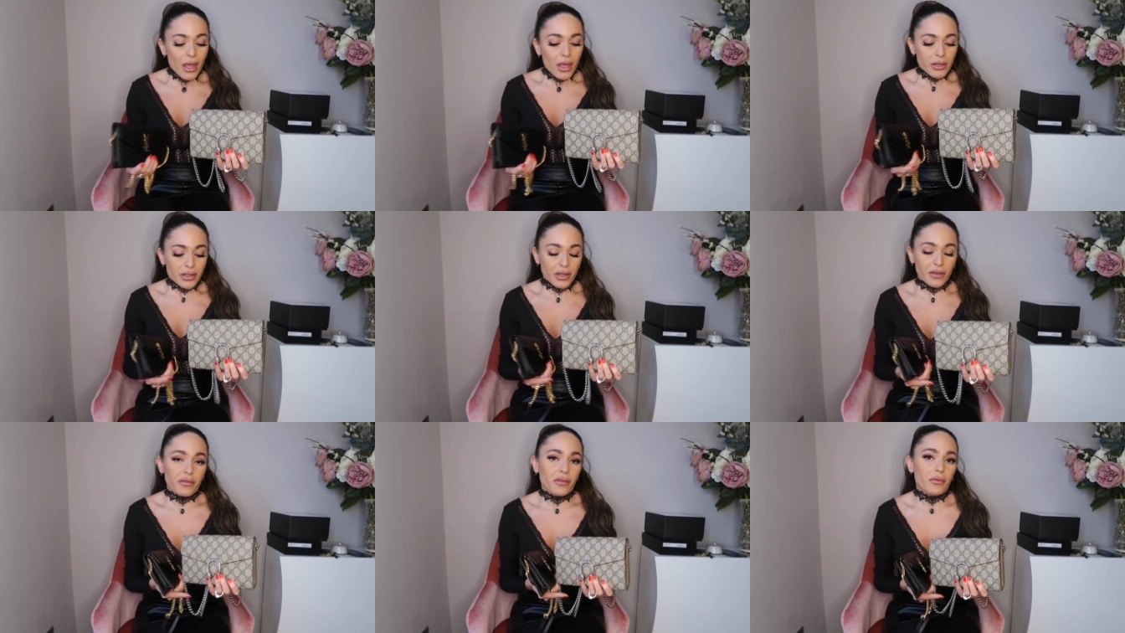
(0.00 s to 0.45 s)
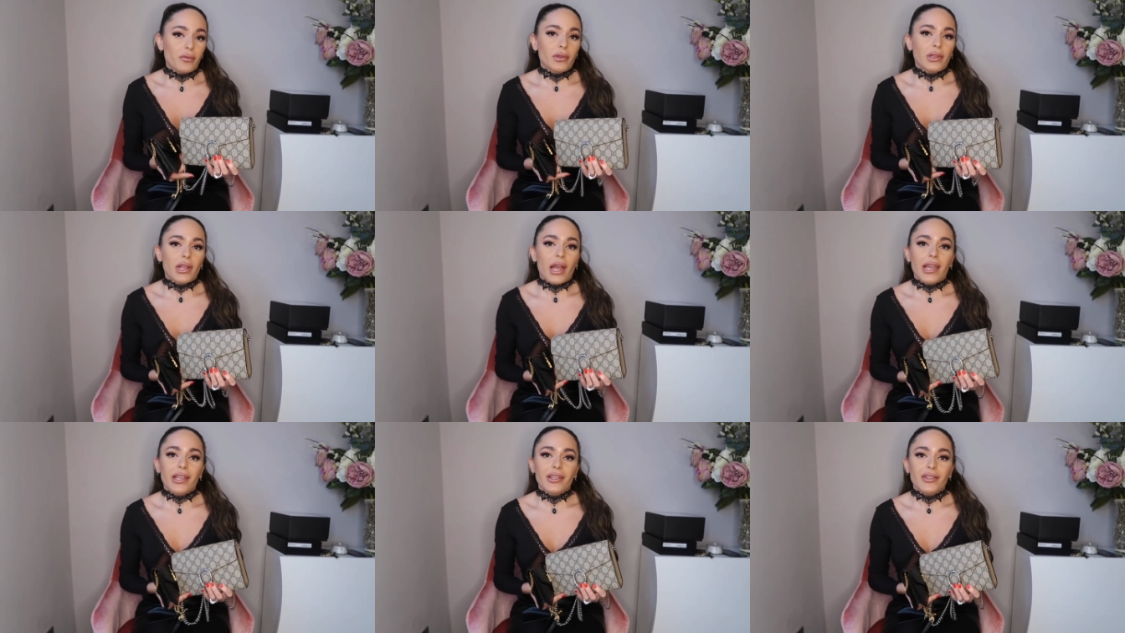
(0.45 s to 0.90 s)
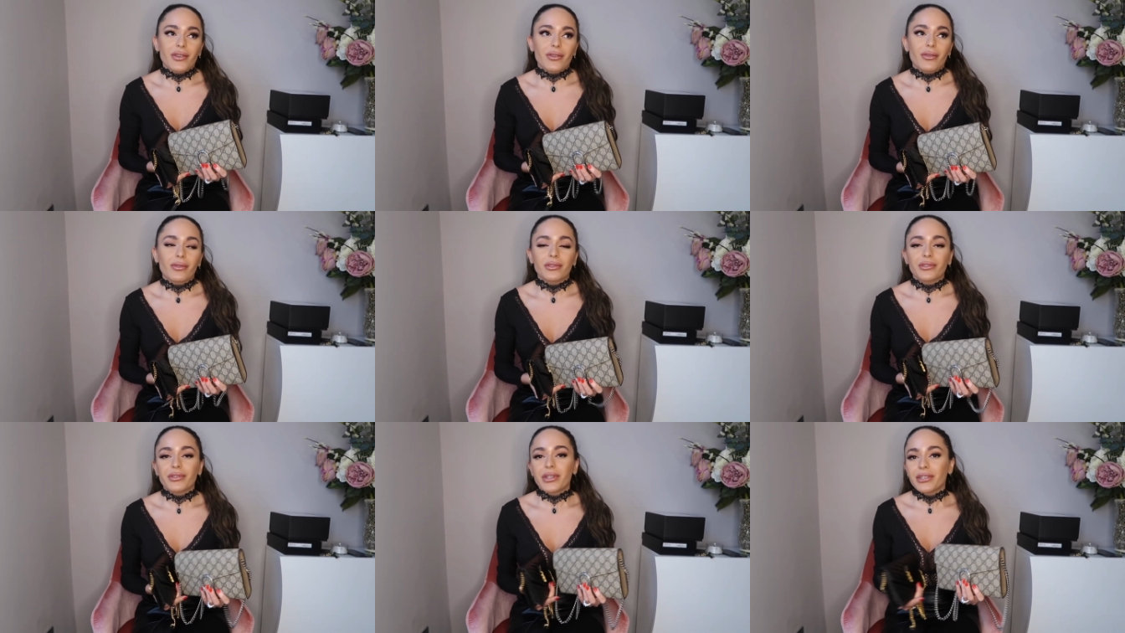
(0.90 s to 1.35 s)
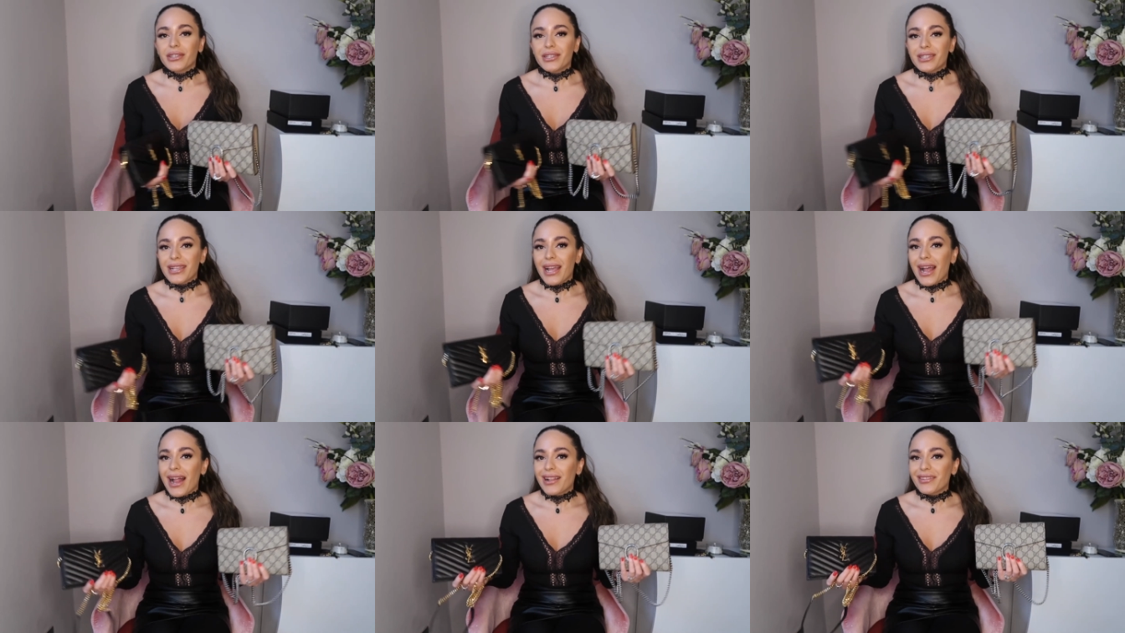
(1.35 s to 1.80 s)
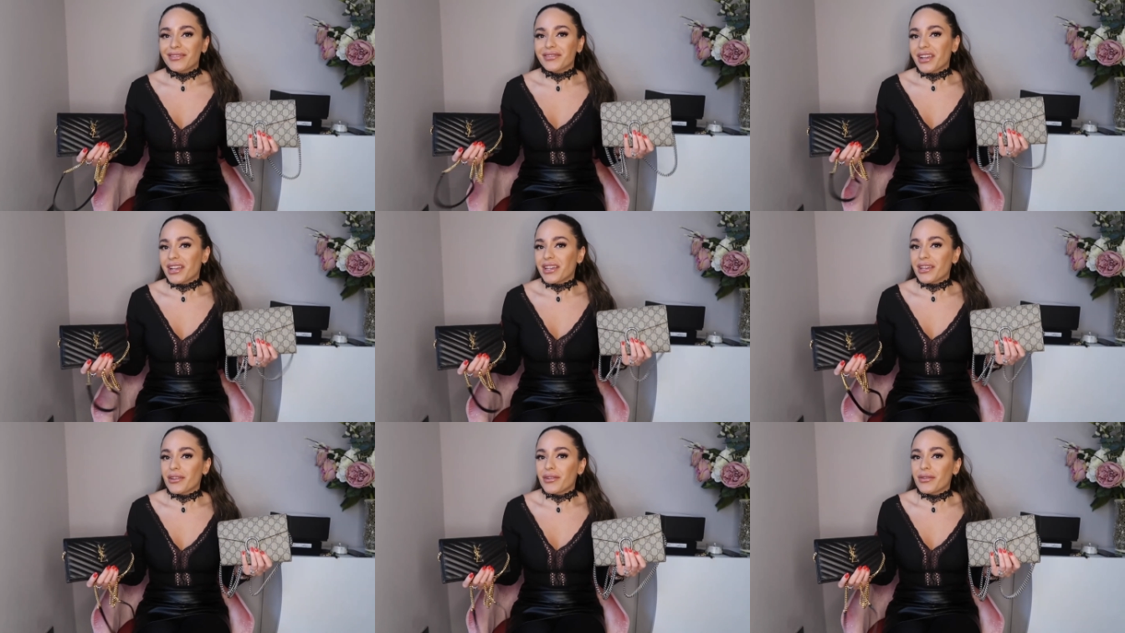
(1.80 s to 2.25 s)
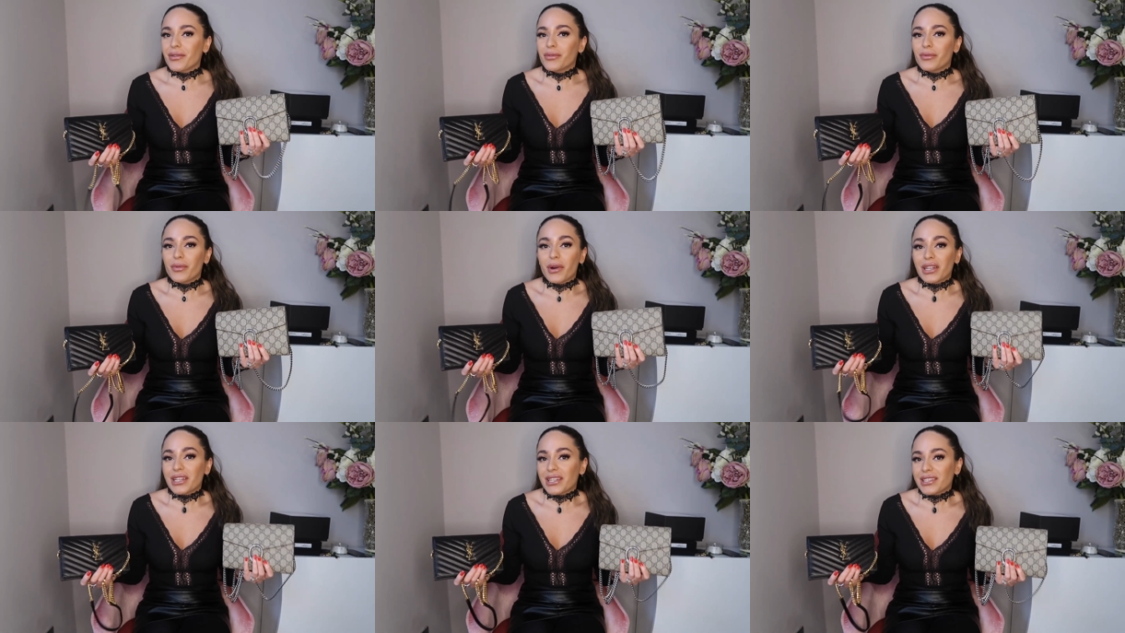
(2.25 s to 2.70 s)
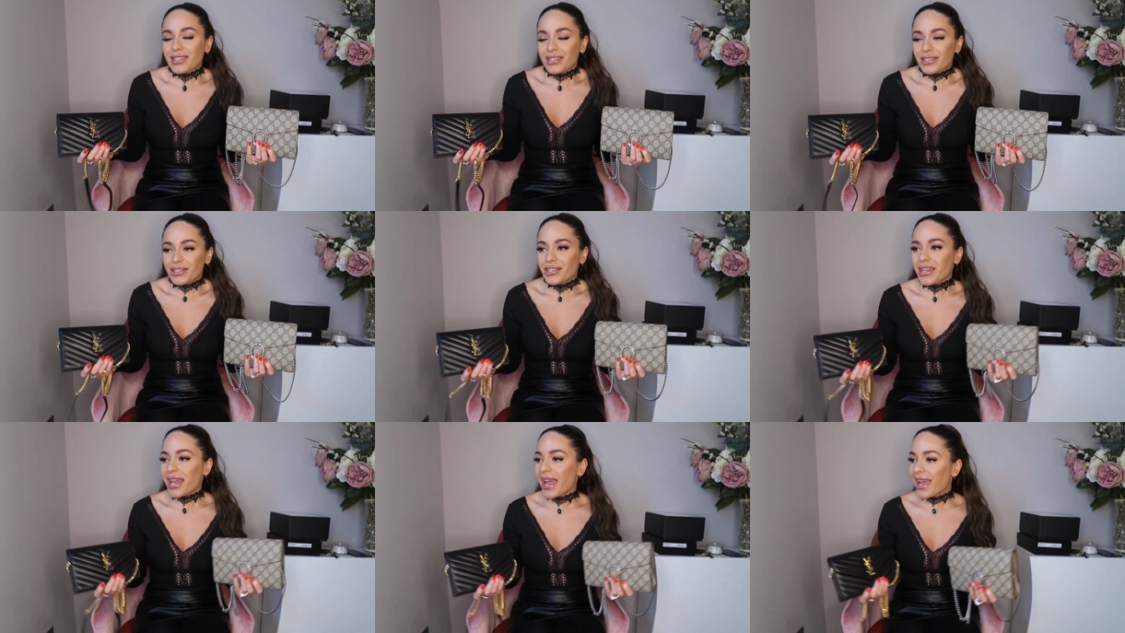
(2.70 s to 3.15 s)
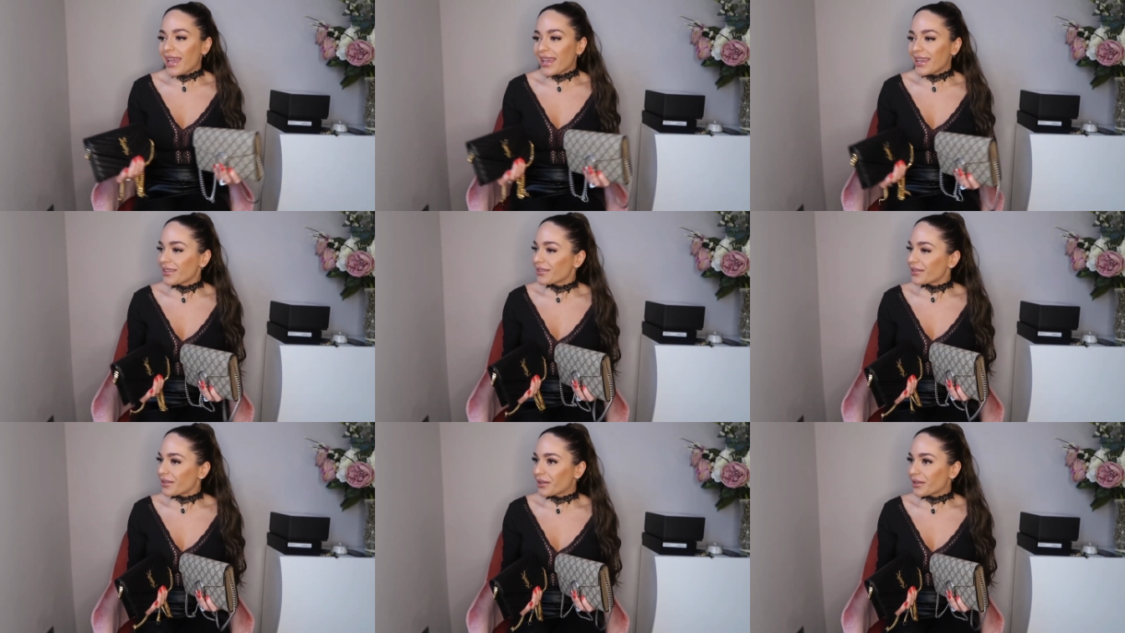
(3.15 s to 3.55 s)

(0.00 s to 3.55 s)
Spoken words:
So if you would like to treat yourself a new wallet on chain,